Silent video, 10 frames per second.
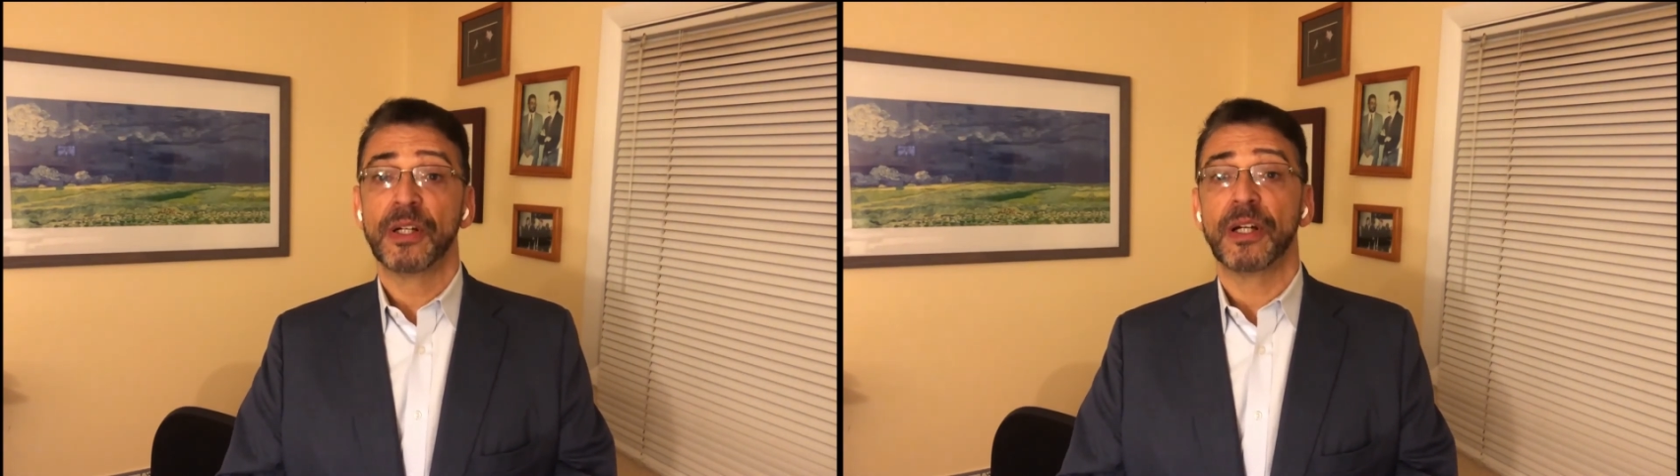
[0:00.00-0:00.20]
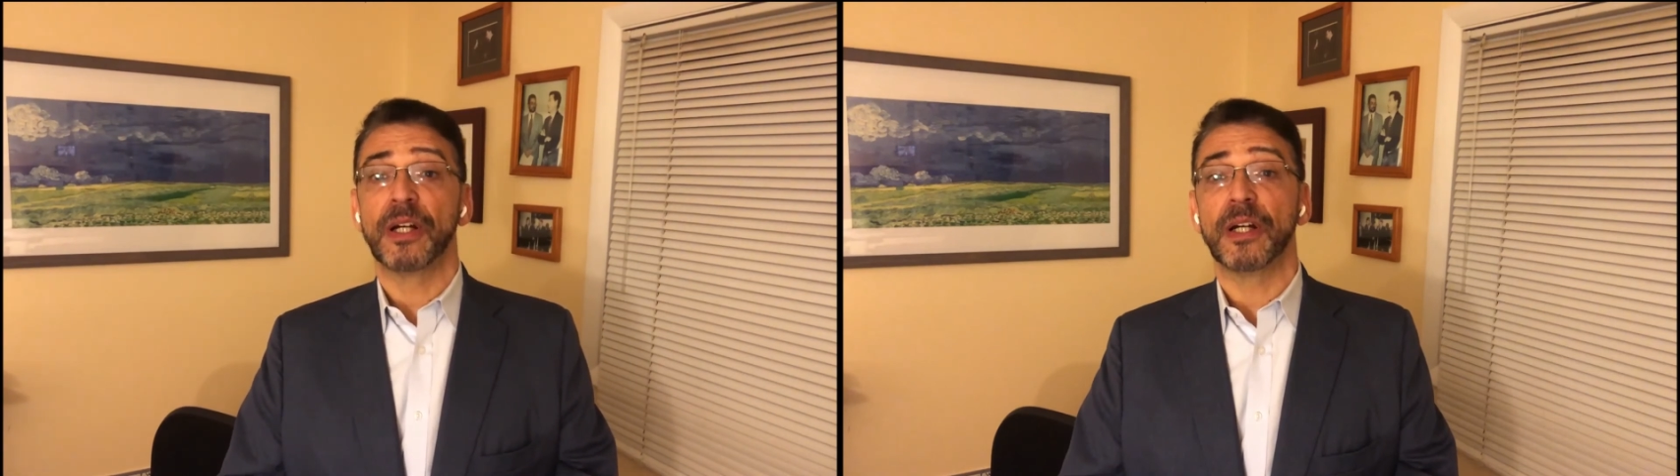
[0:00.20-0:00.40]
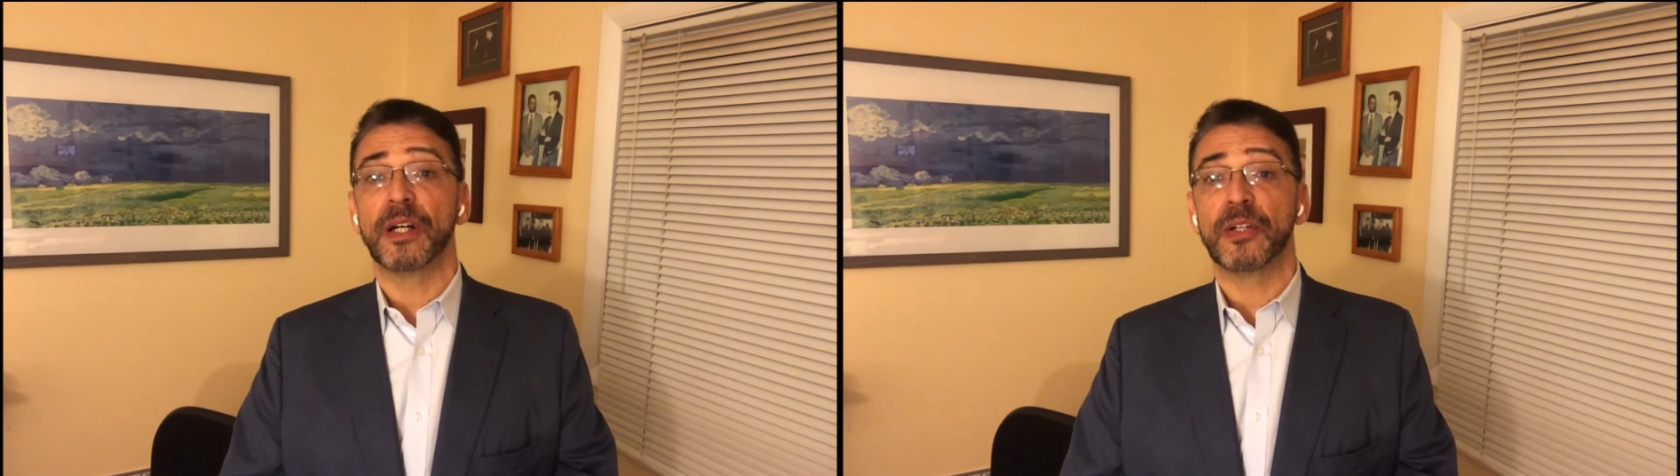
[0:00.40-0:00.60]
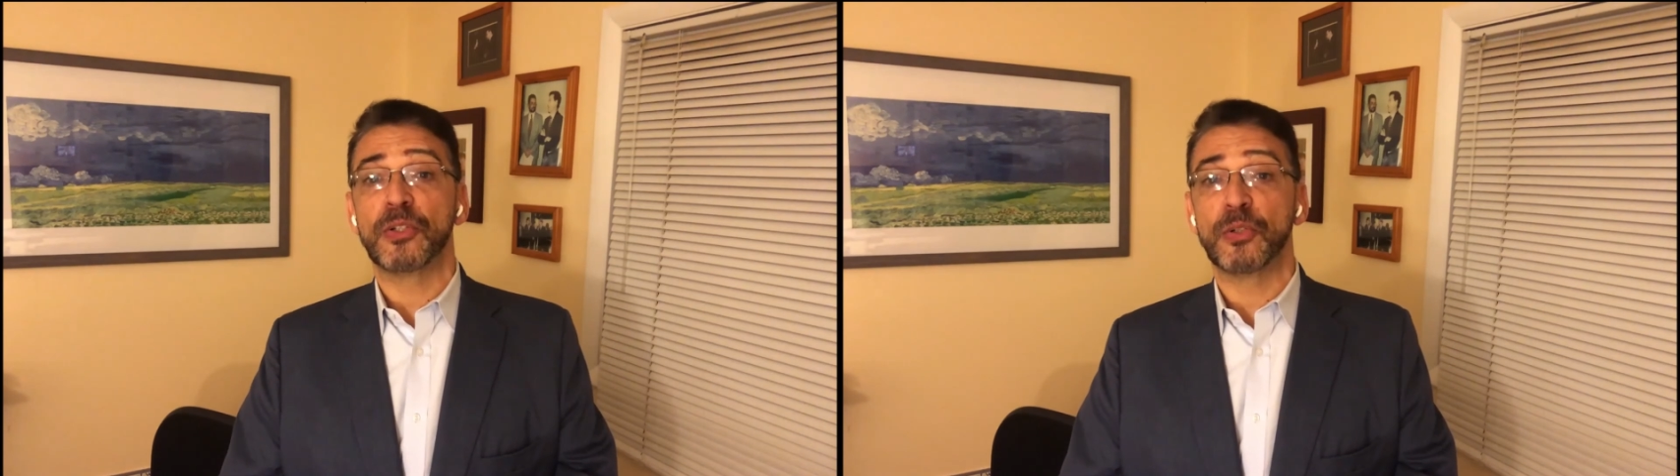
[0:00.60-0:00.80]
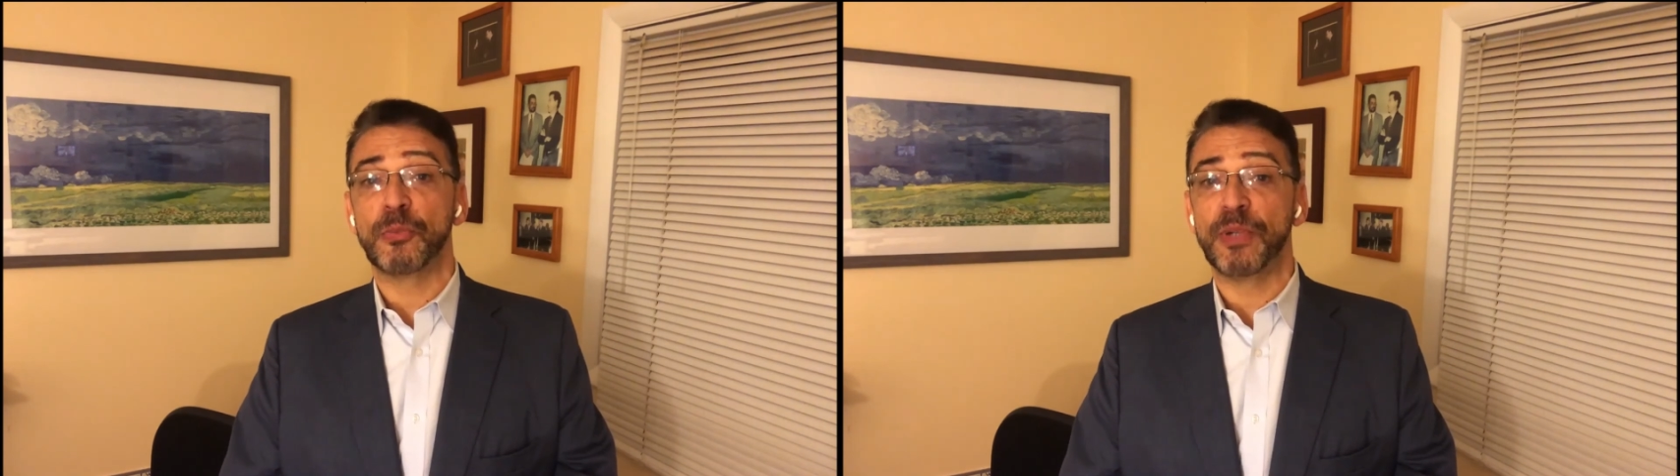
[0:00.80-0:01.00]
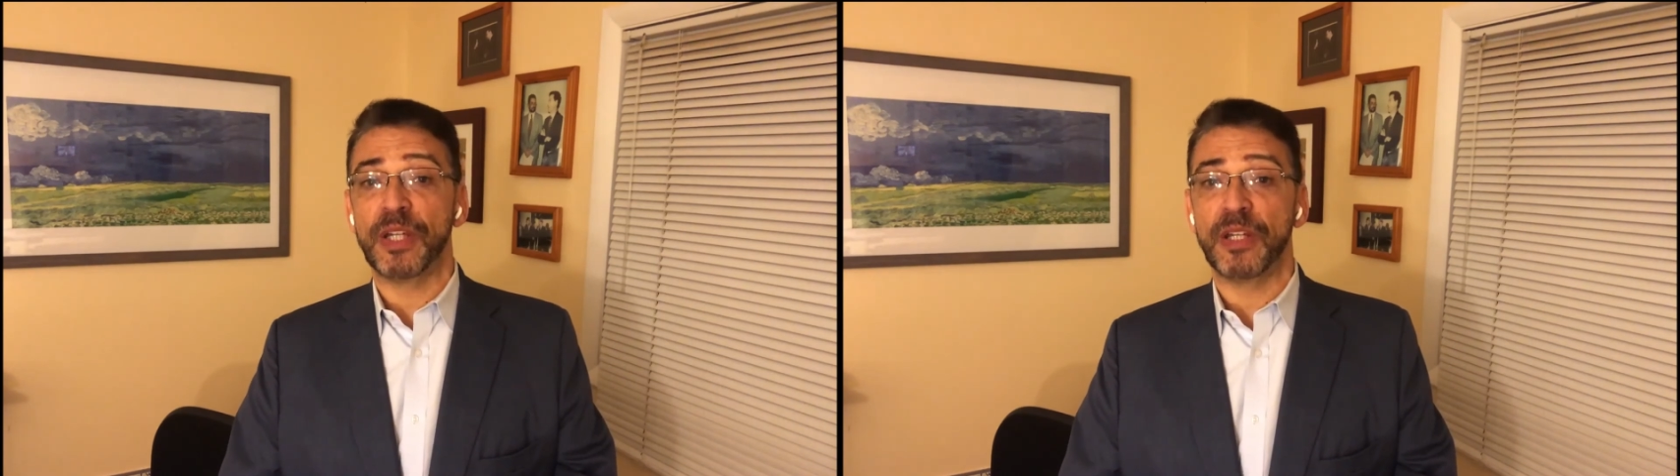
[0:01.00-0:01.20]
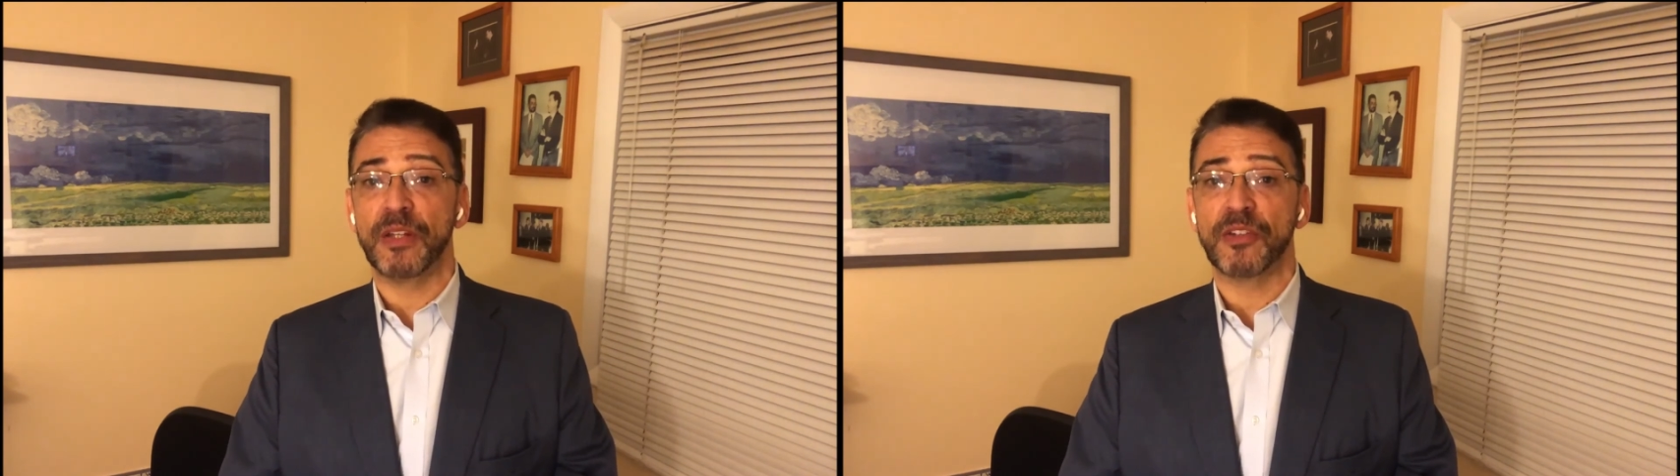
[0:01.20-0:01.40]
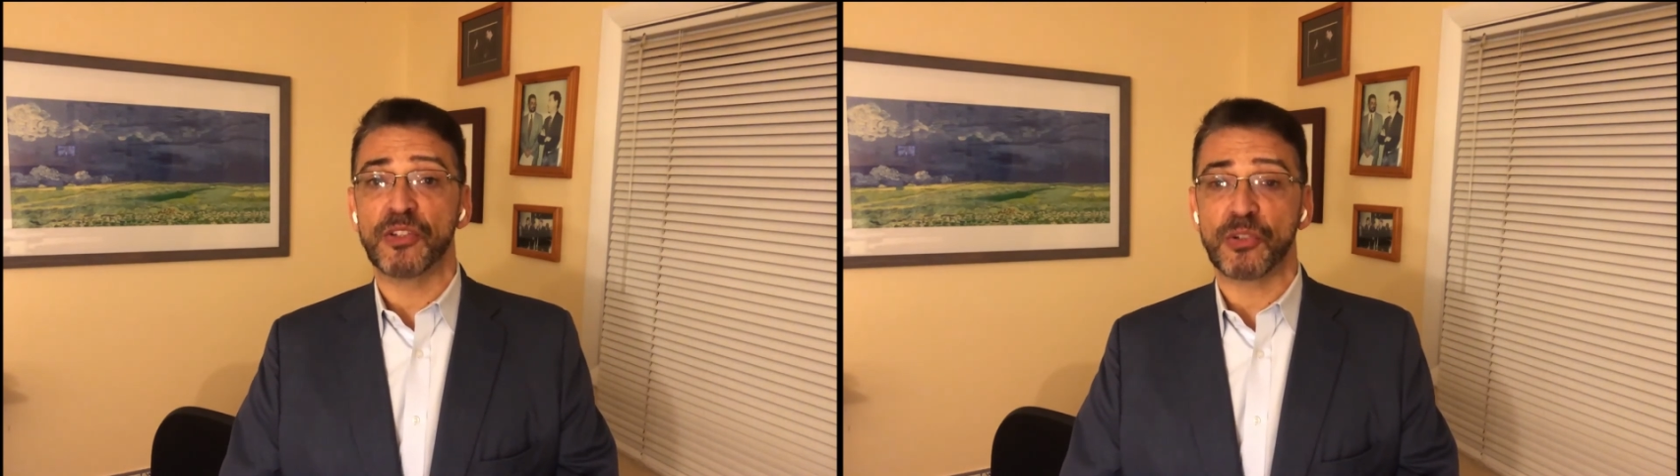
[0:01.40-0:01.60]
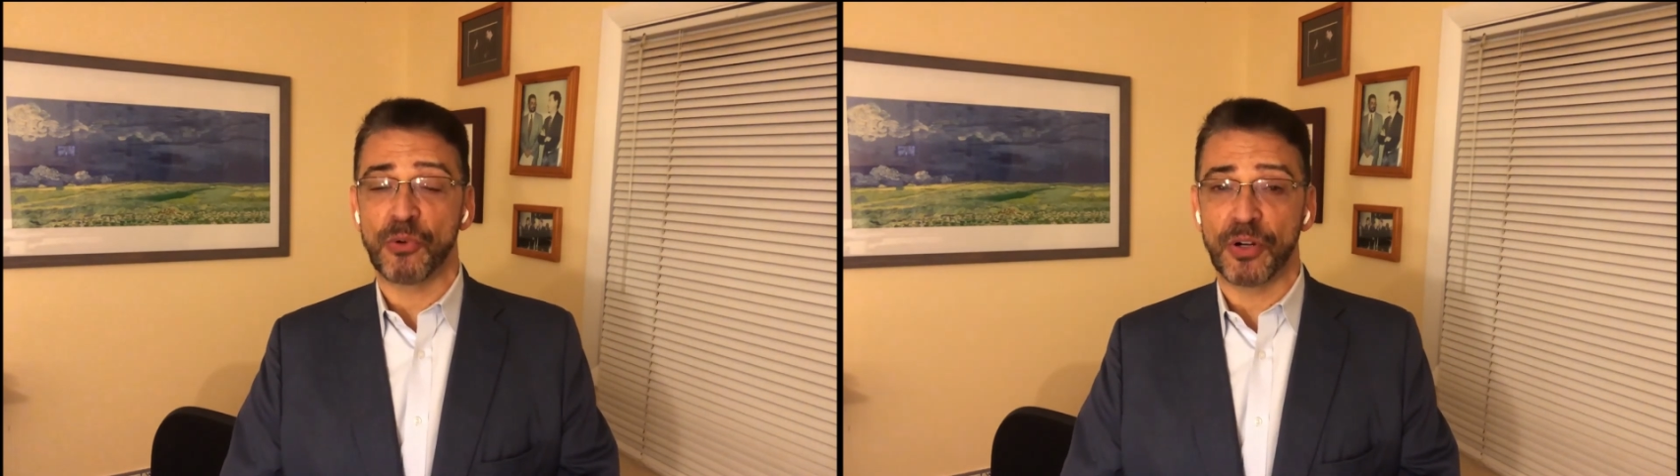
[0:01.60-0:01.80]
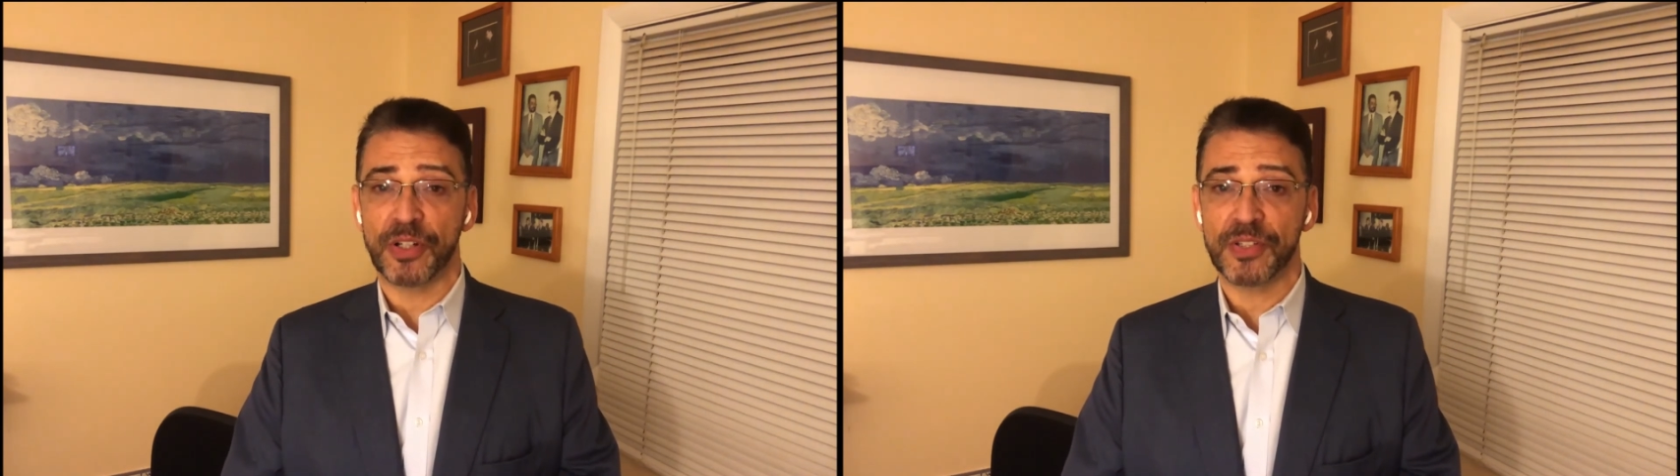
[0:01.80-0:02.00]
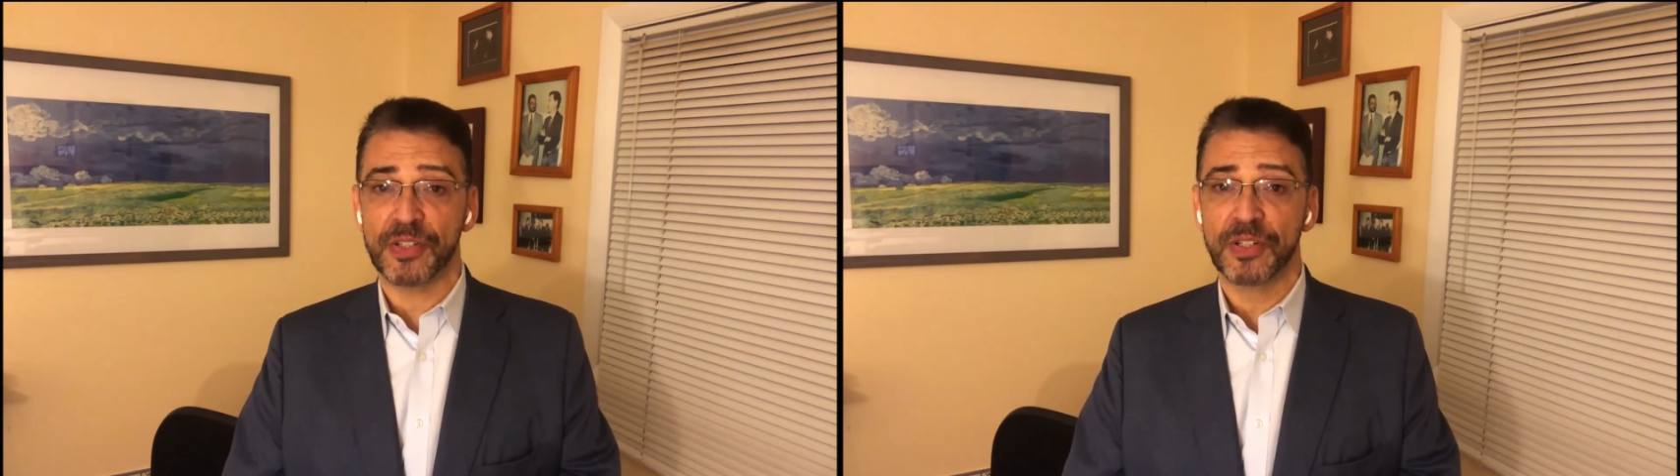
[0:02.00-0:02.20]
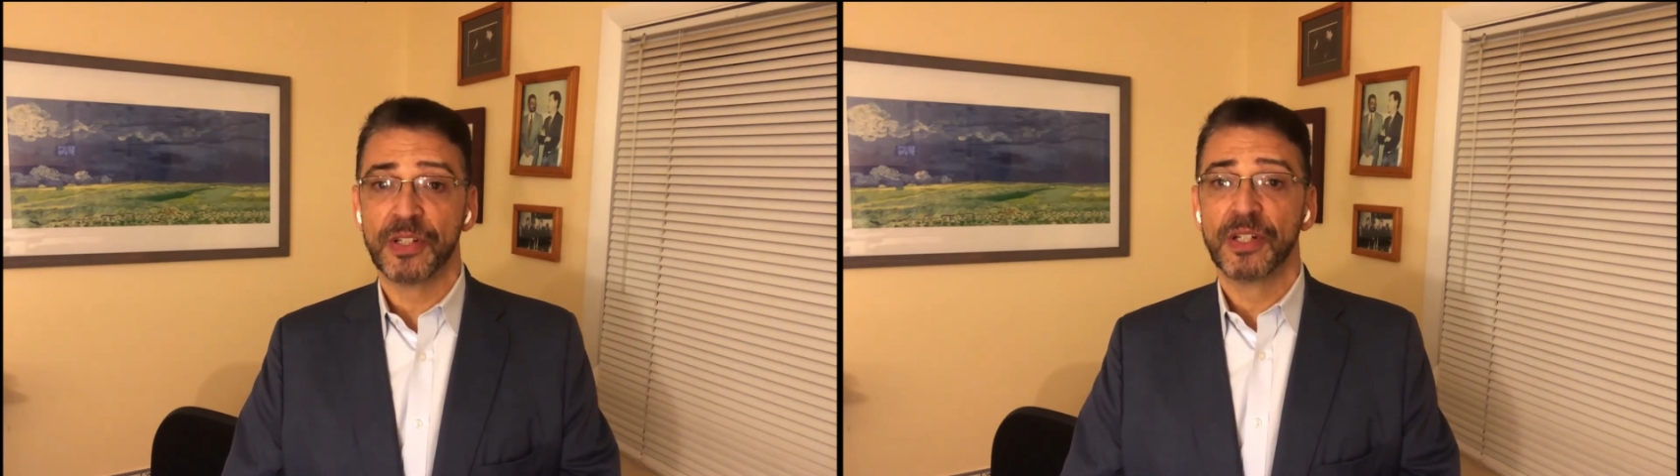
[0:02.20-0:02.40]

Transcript: to be the strongest,